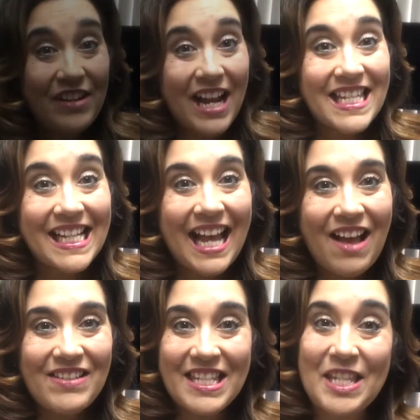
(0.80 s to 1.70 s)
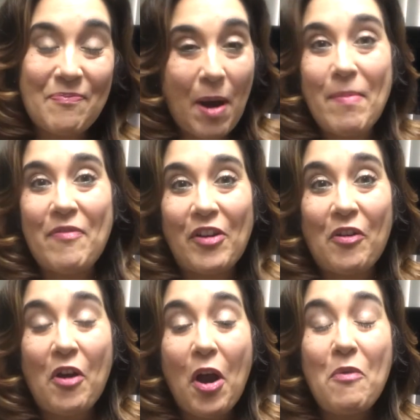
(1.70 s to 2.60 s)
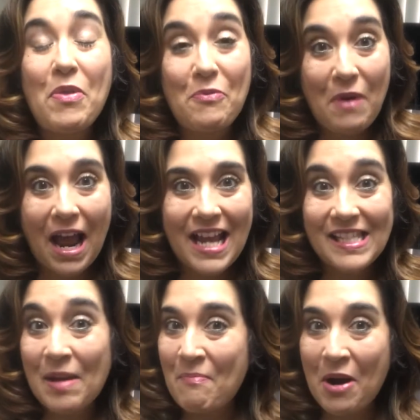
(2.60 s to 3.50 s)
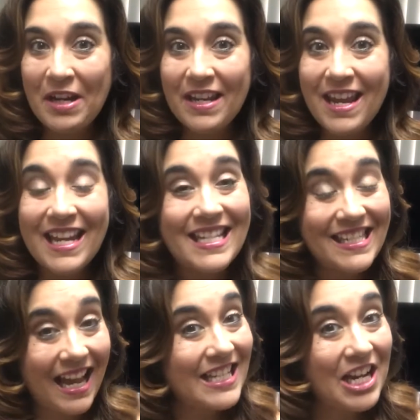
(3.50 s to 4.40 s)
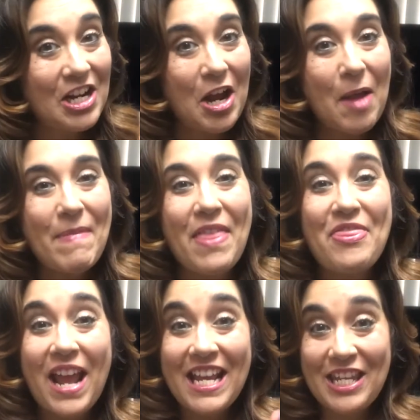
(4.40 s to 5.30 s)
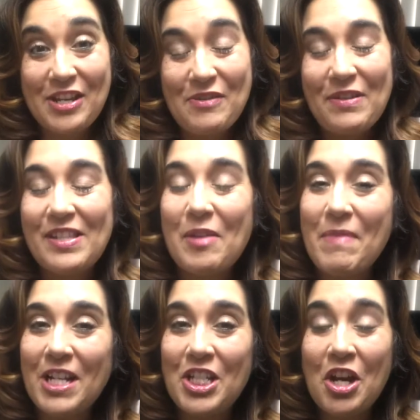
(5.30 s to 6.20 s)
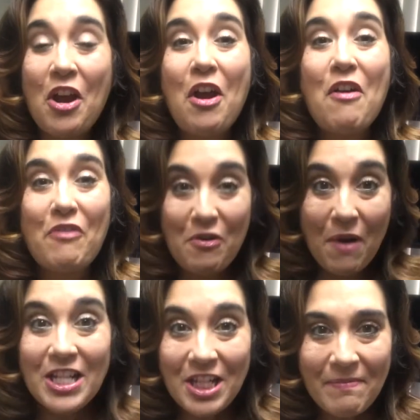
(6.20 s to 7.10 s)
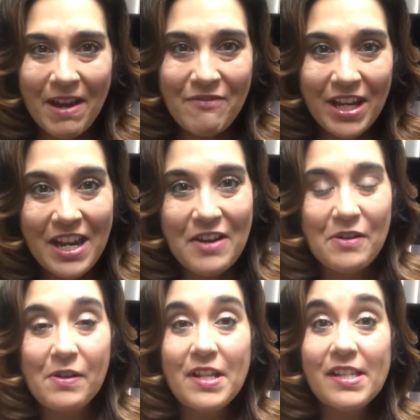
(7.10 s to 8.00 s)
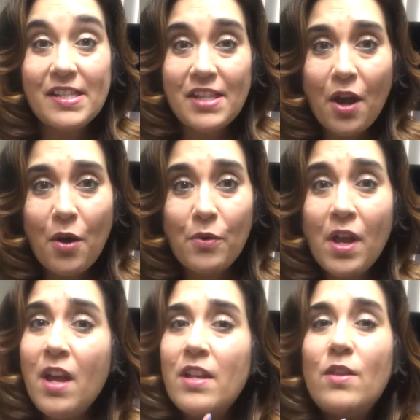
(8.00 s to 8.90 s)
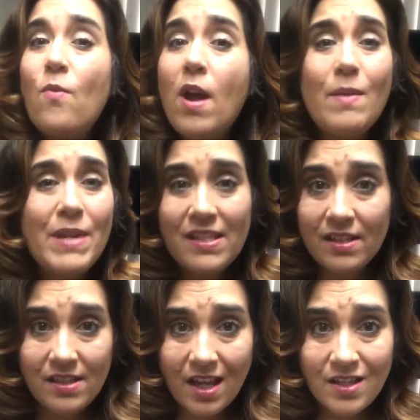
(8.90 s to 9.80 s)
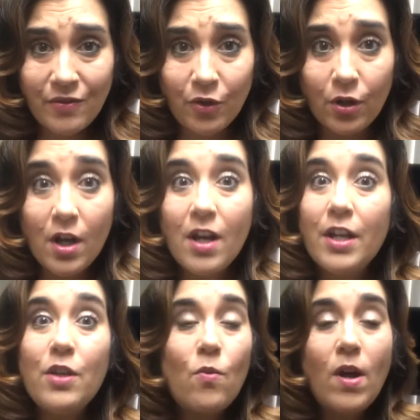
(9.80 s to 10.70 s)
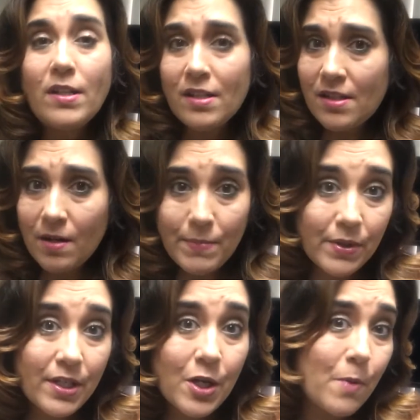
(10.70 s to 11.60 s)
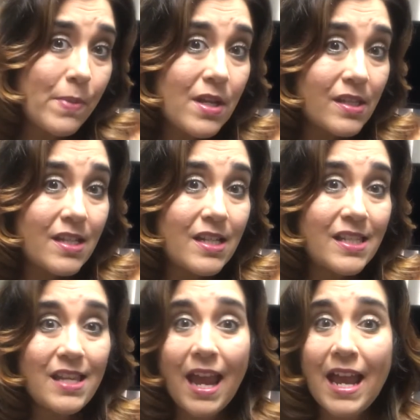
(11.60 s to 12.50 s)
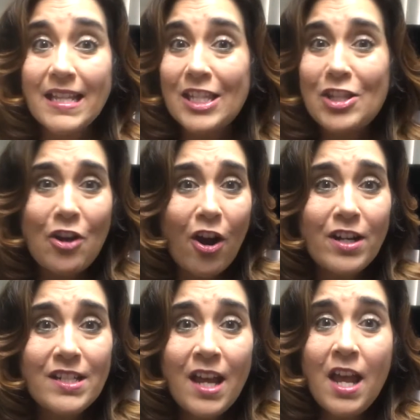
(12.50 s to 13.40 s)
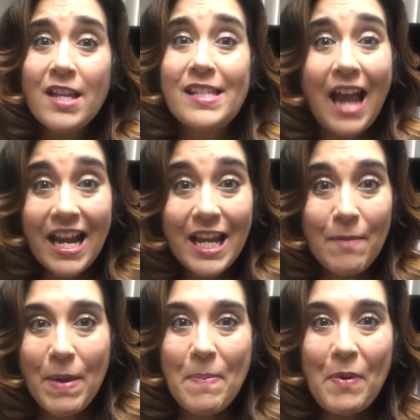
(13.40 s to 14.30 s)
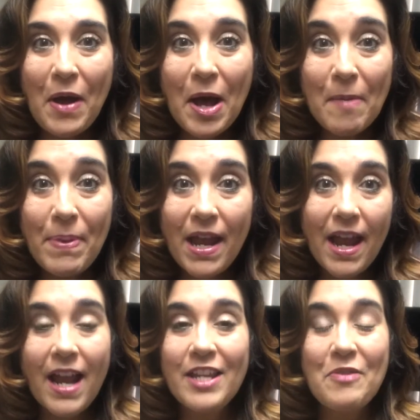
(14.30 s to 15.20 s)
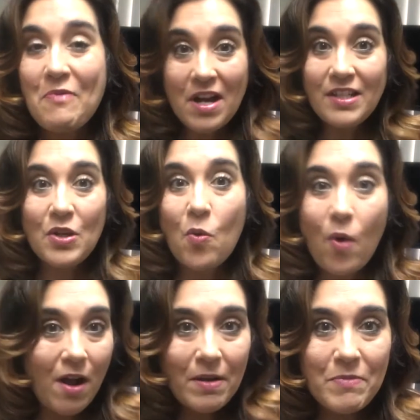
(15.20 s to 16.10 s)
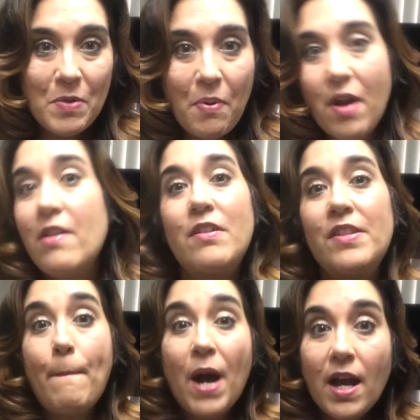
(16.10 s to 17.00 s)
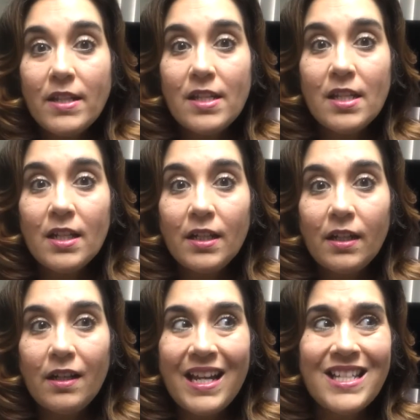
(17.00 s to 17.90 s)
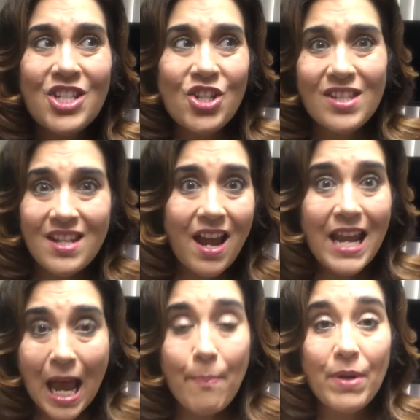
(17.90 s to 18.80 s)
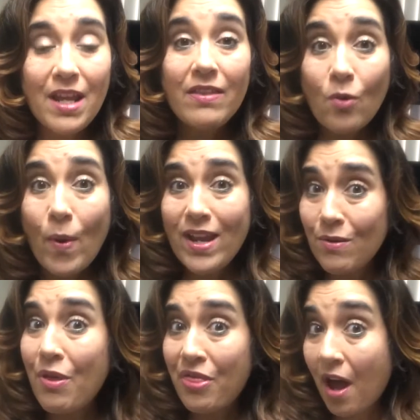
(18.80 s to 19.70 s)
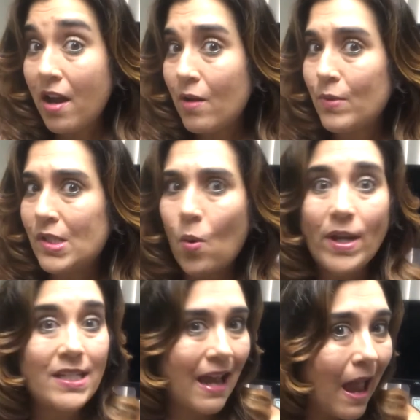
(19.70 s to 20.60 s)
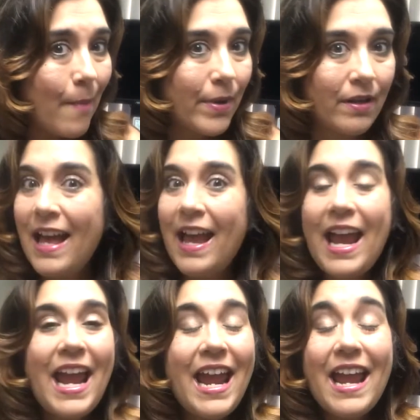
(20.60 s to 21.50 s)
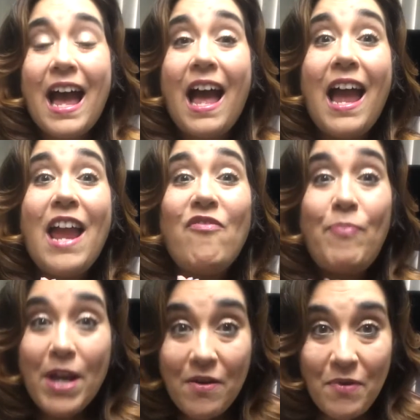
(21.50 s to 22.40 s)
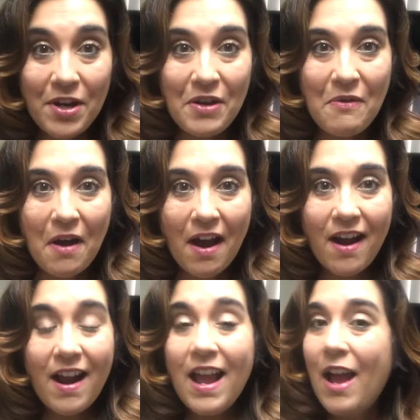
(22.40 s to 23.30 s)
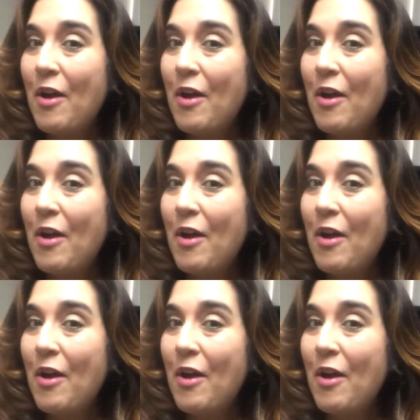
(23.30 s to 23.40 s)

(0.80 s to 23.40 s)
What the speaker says: there, guys and gals, this is Barbie Figueroa with RiseMarketingAndDesign.com, and thank you so much for watching my video. So, you want to be successful, you want to start building your business and start signing people up, and you want to welcome new partners, but it's just not happening the way you thought it was going to happen. Hey, I've been where you are.